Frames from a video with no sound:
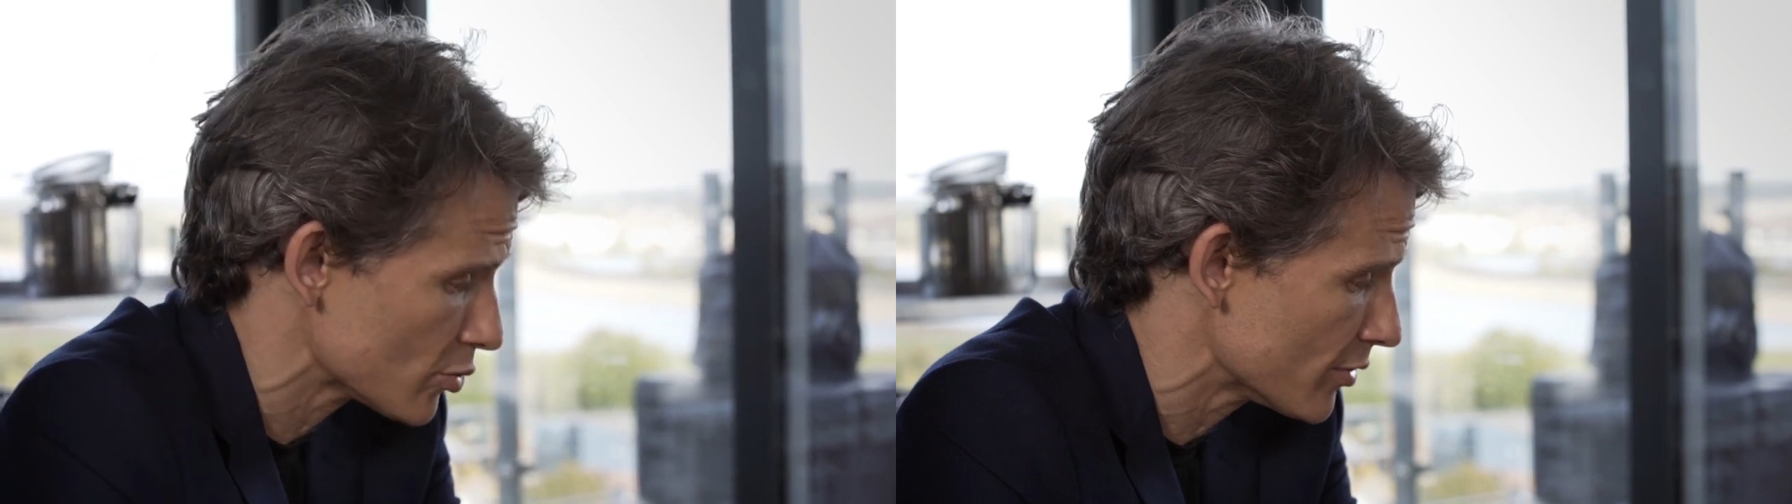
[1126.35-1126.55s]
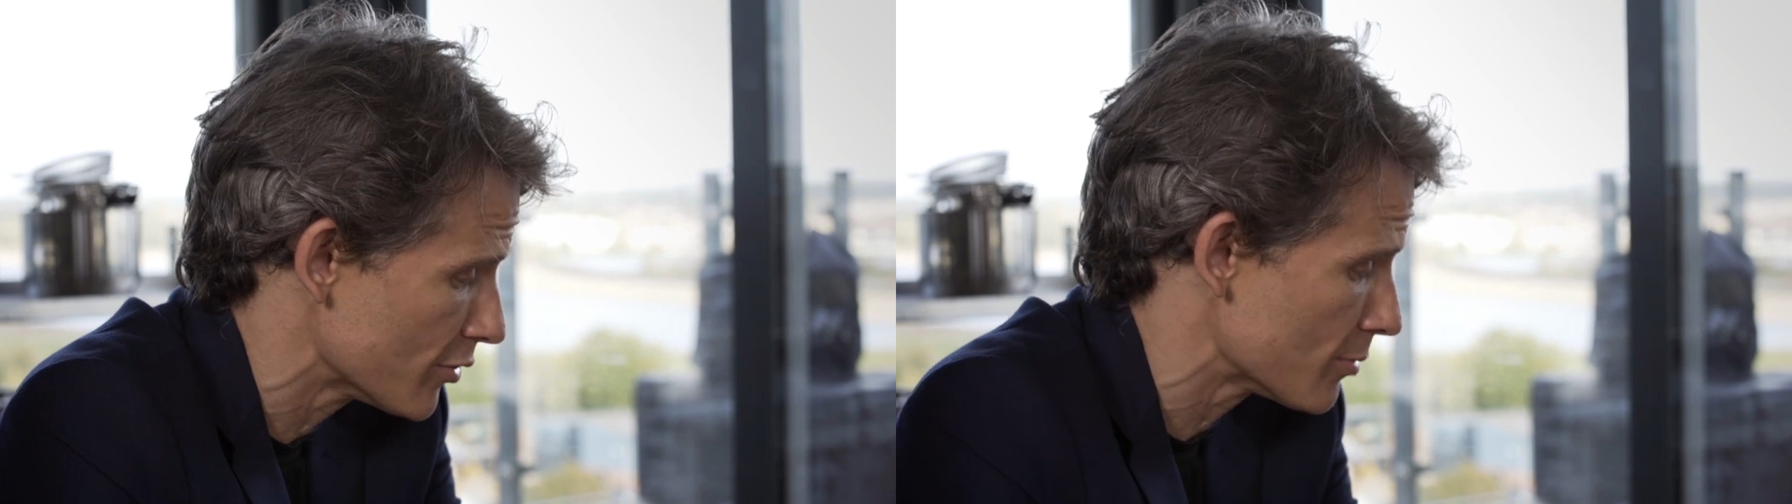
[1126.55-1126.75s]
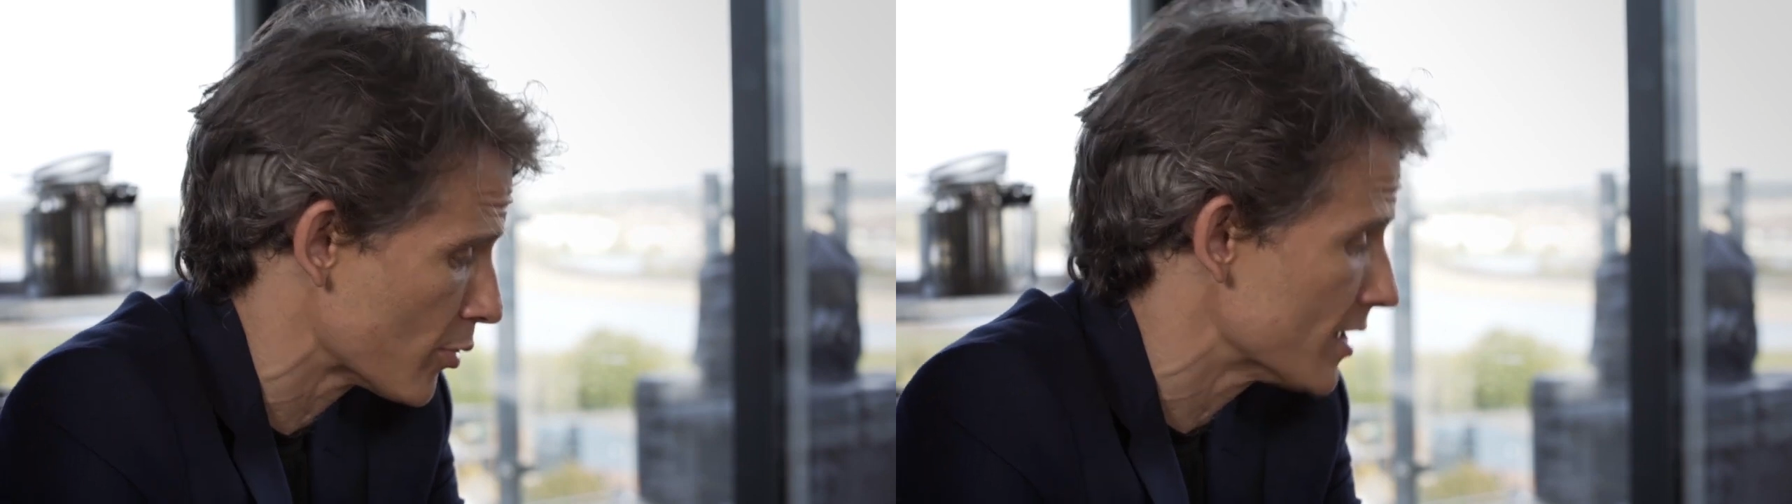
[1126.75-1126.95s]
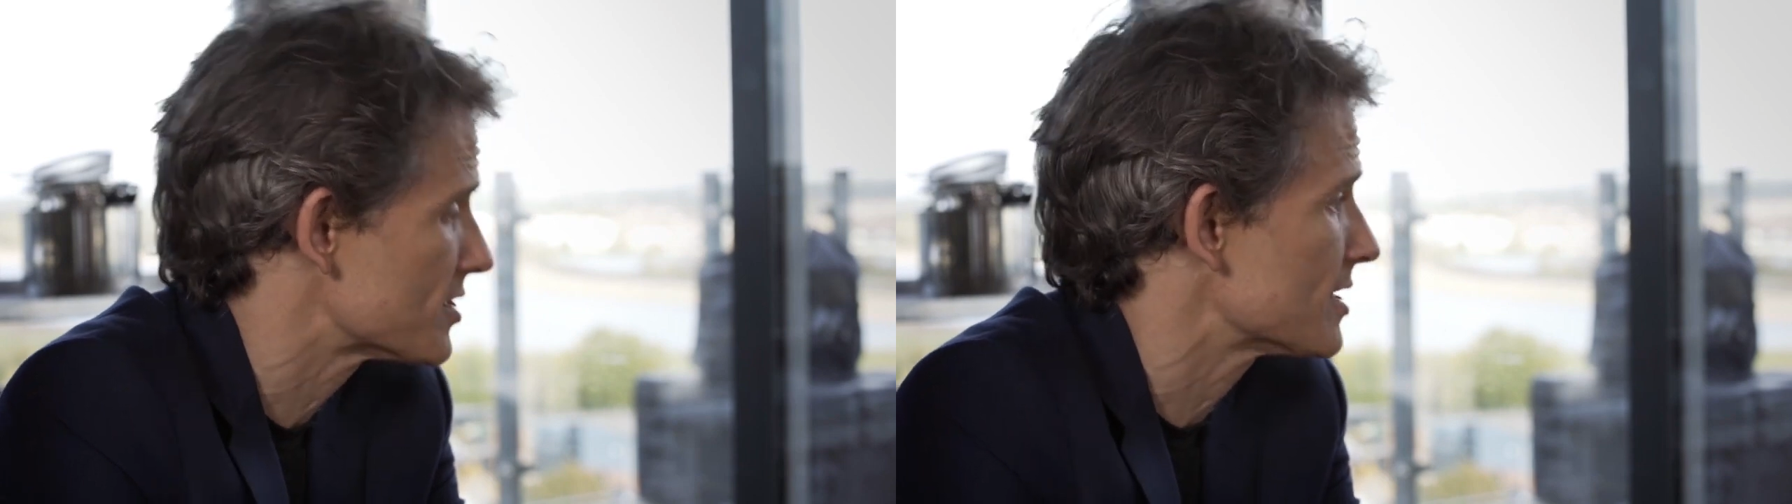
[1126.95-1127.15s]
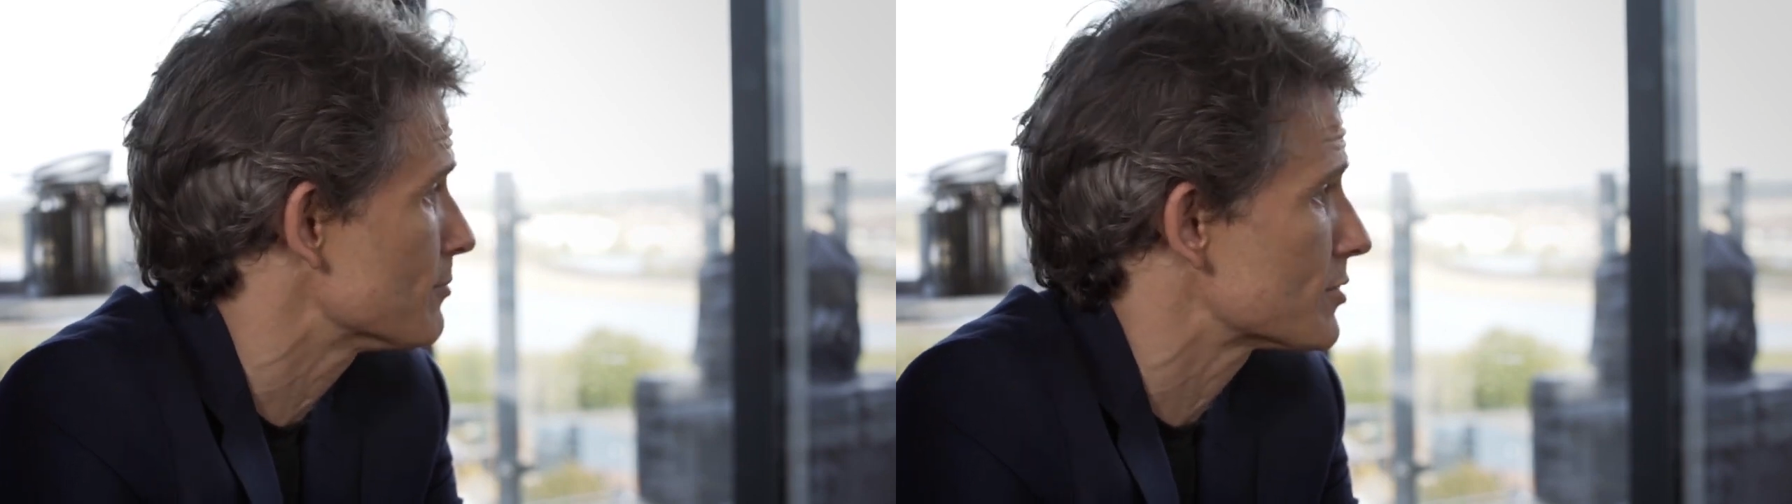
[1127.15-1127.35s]
although the
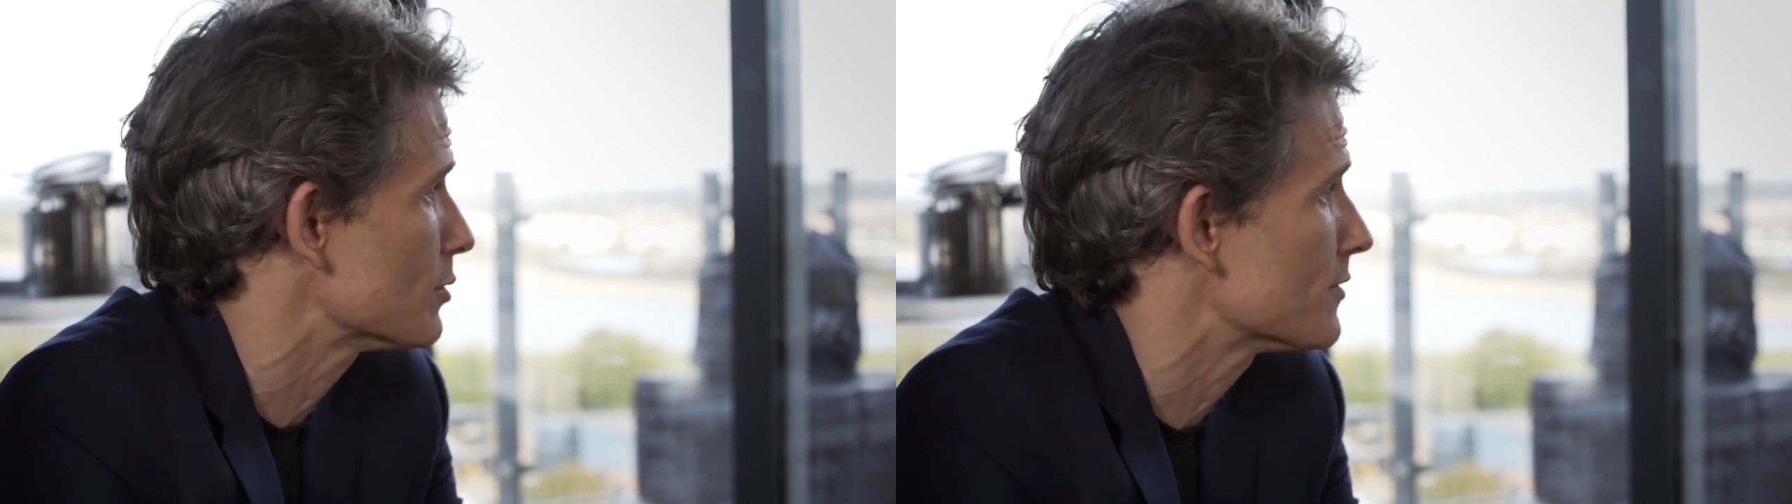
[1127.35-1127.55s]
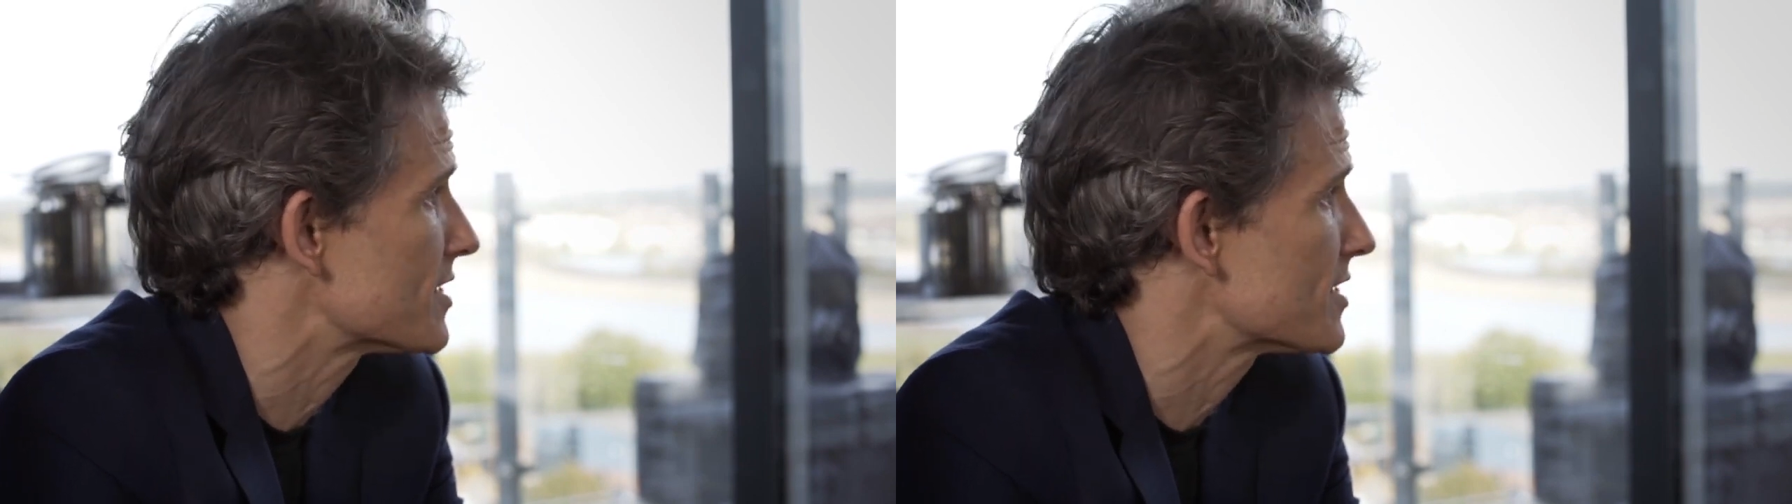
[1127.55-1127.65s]
price seems to have